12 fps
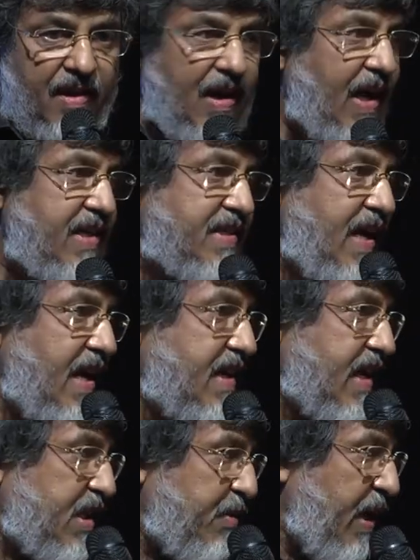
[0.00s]
I thank
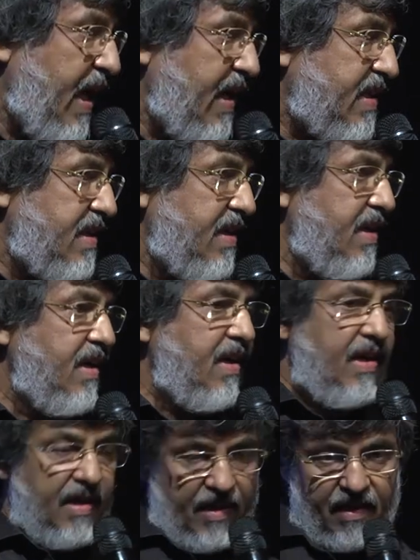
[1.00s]
Advait.
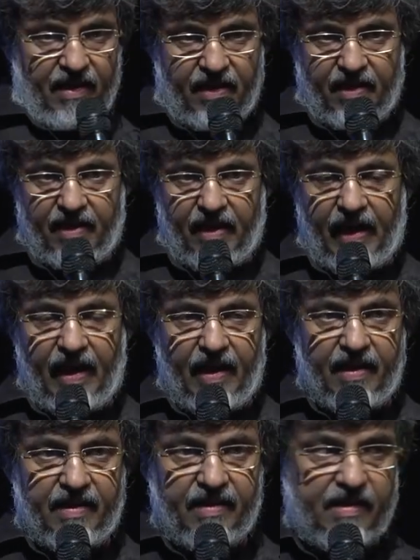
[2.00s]

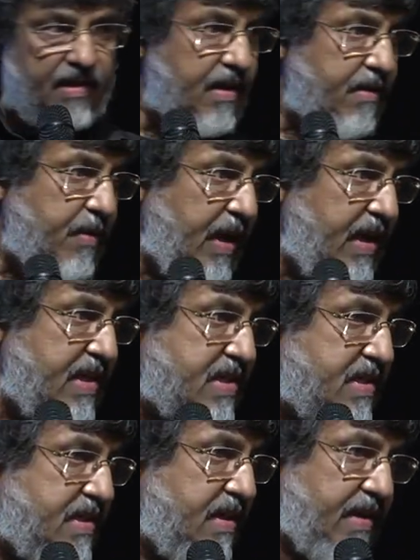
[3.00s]
And uh, where
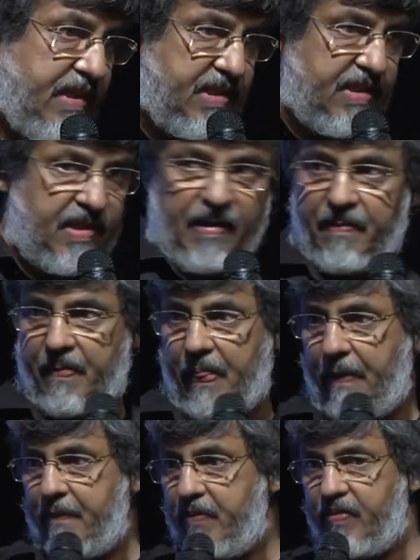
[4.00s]
is Rachita?
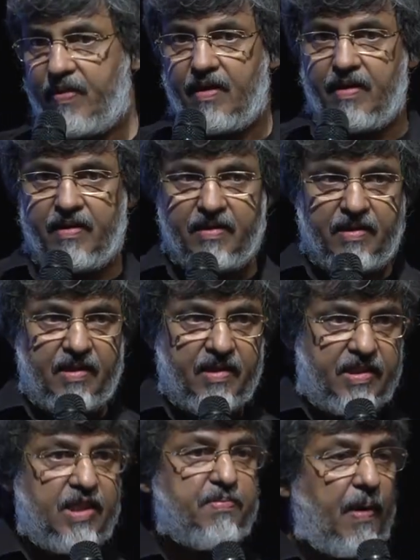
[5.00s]

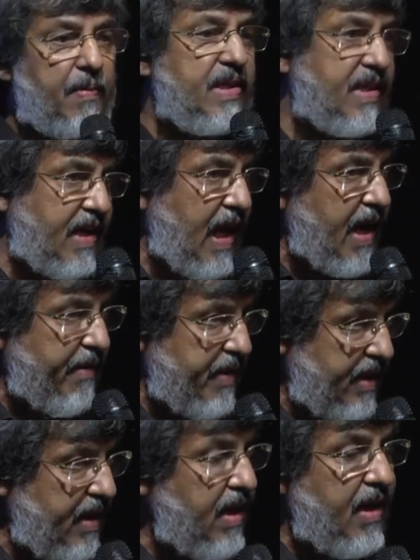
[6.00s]
She's probably in the
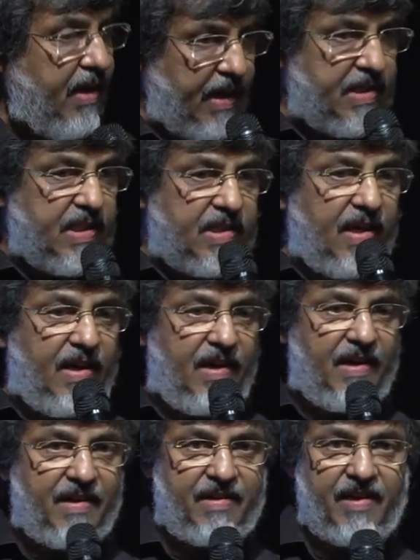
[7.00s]
gallery. Rachita,
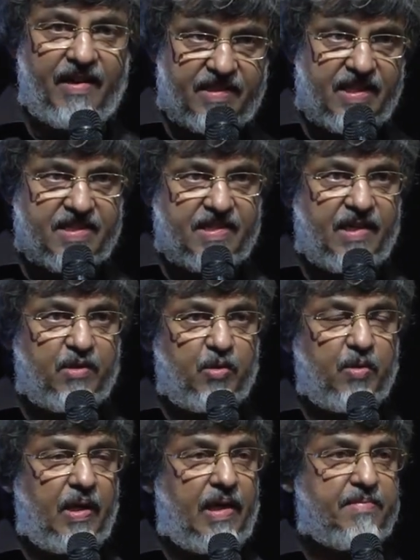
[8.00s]
her, her assistant
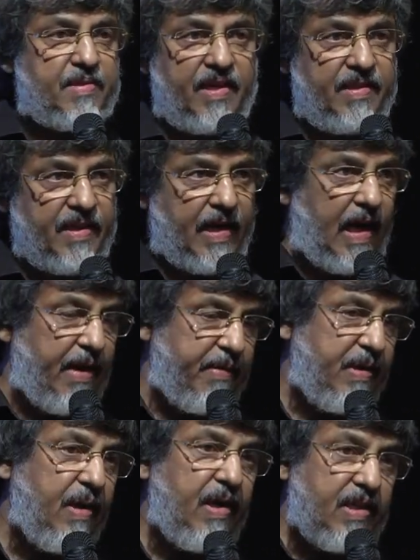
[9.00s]
who helps her in the
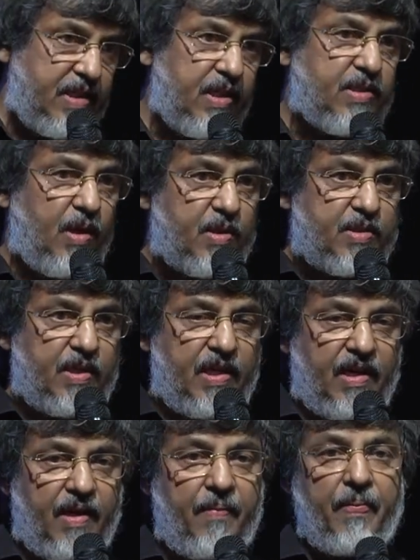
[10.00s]
gallery, she is also
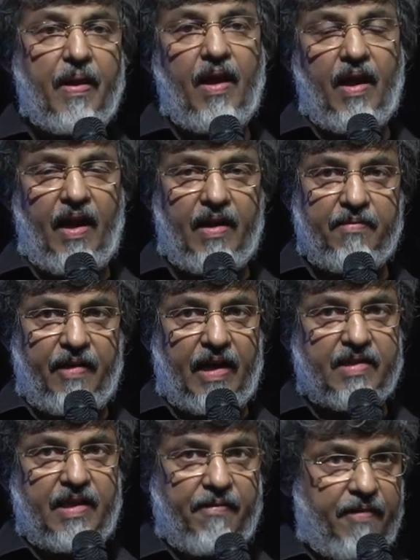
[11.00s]
here. In
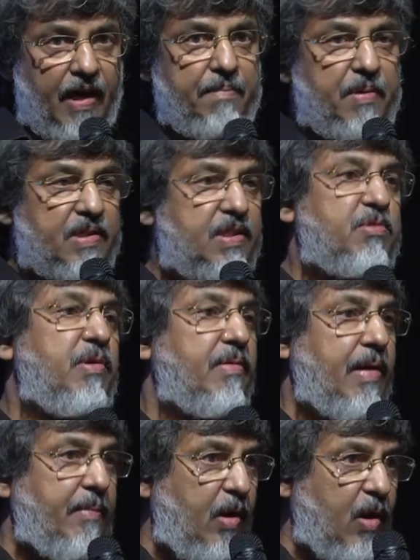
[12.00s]
fact, there are five persons who have
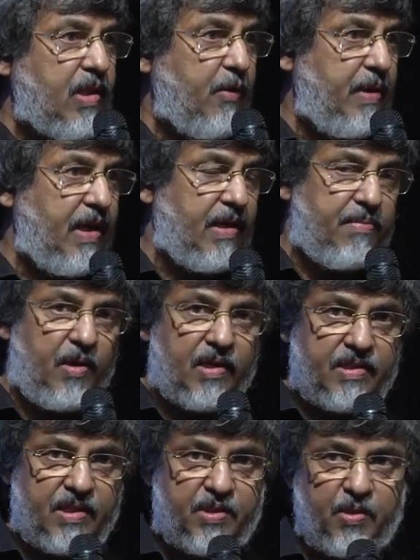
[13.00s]
come all the way and brought
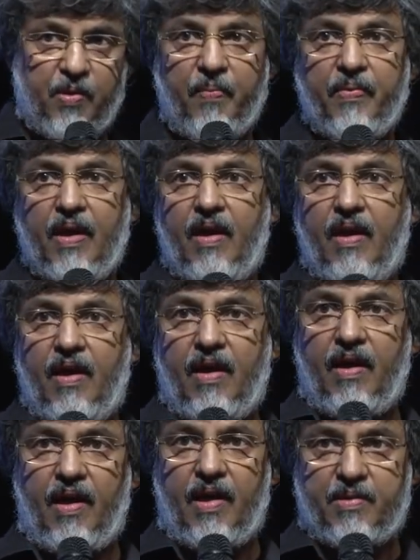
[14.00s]
this show
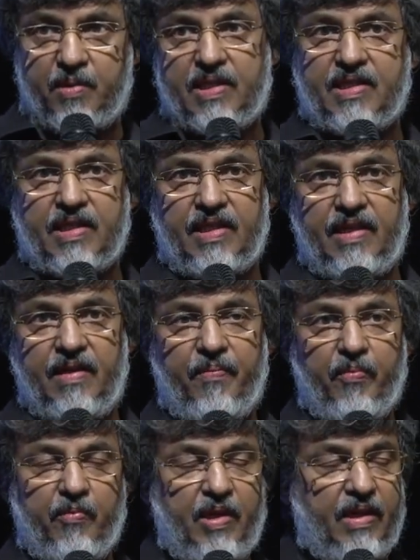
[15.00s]
uh, to the city.
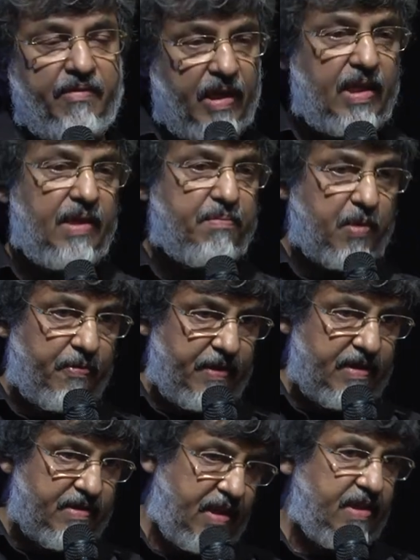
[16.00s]
We really
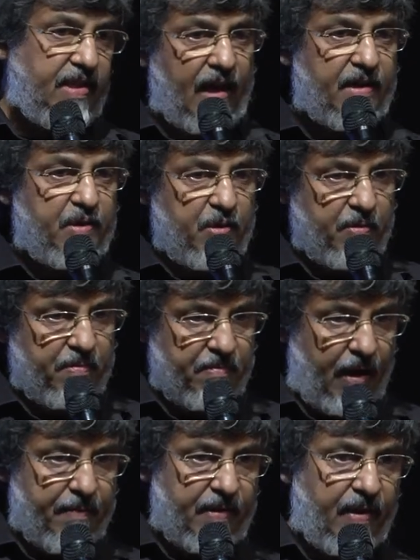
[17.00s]
profusely thank you,
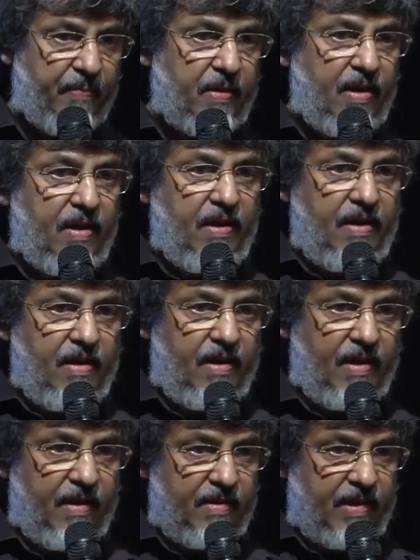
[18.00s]
Bhavna,
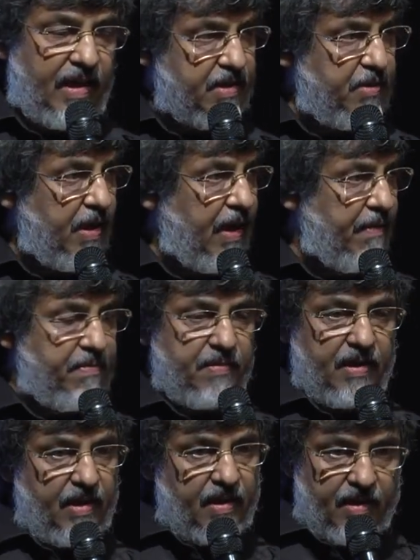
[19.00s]
uh, that you have
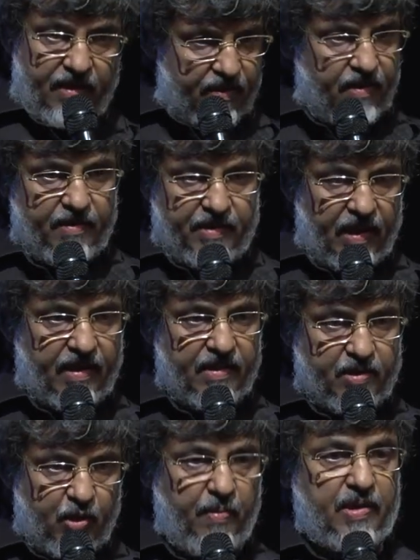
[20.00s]
taken
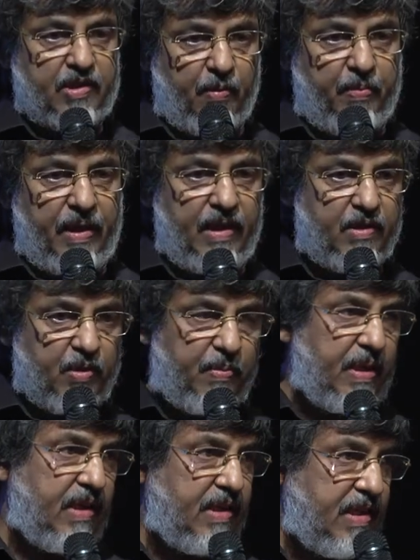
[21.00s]
so much of pain to
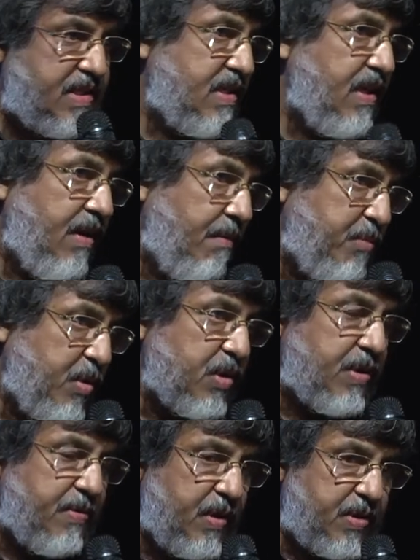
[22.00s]
bring this
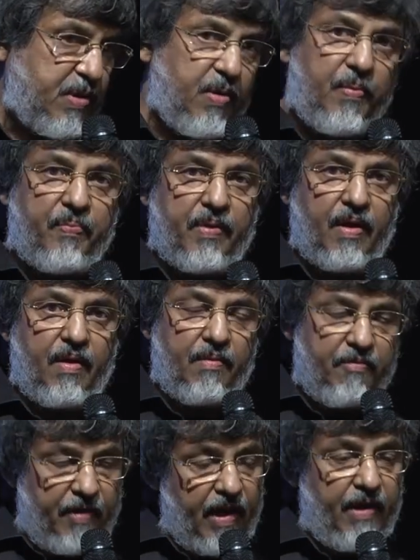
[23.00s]
beautiful show.
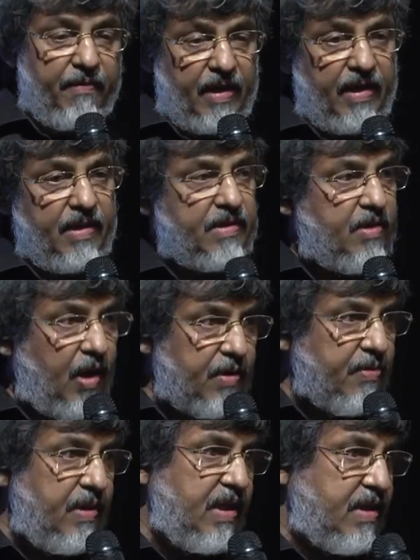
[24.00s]
Very, very
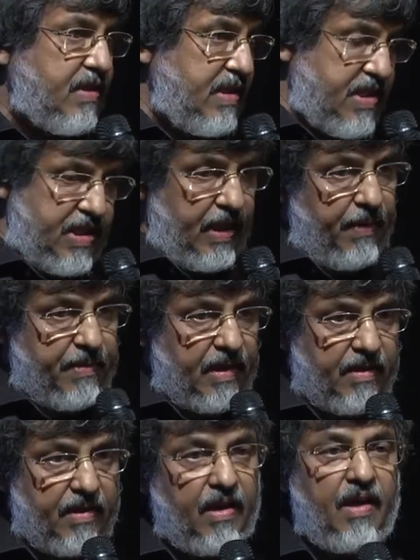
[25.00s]
thoughtfully conceived
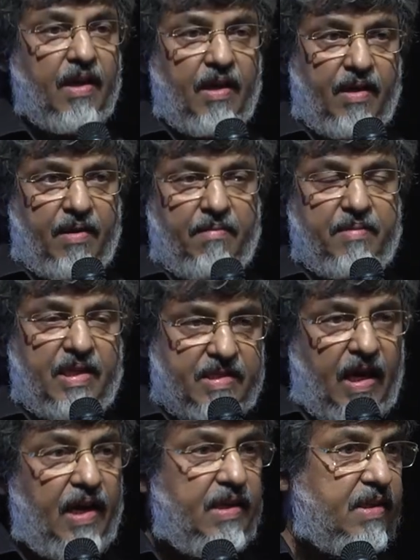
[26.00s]
and uh,
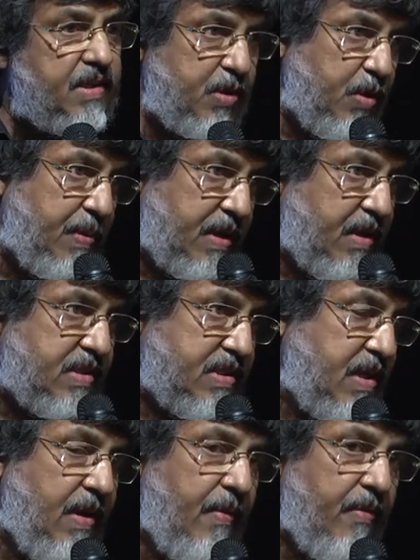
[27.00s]
designed show because
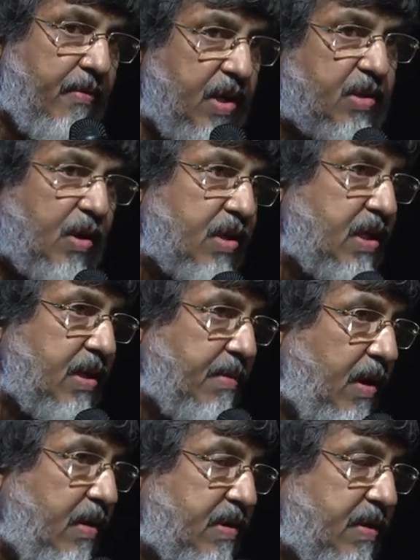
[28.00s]
we are talking
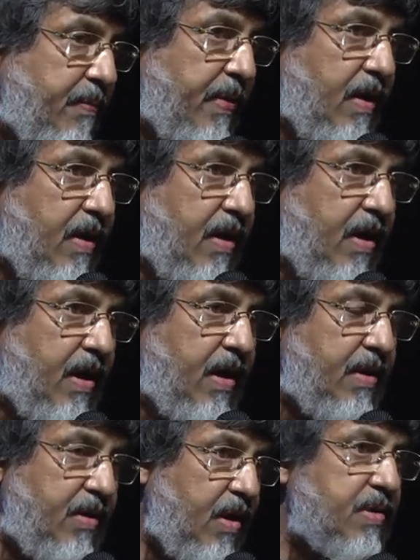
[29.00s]
about uh,
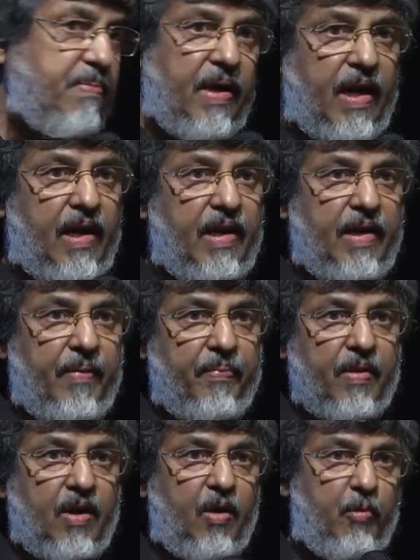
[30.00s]
not merely
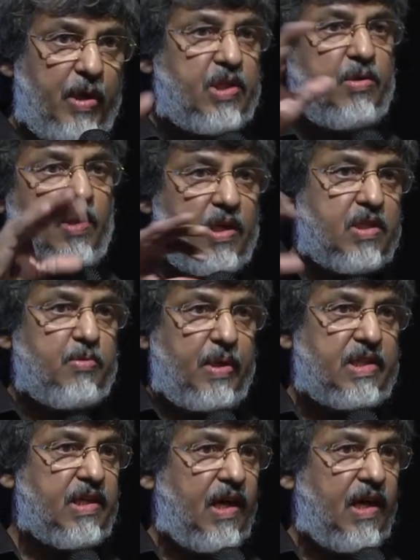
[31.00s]
visuals, which